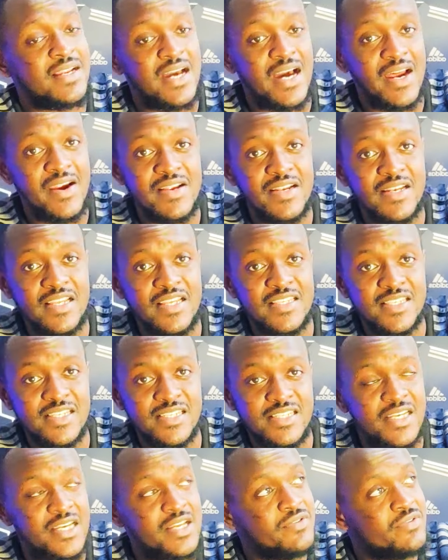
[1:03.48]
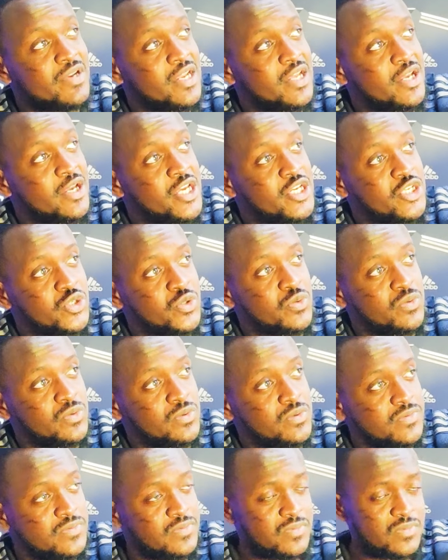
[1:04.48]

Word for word: that currently is sitting in relegation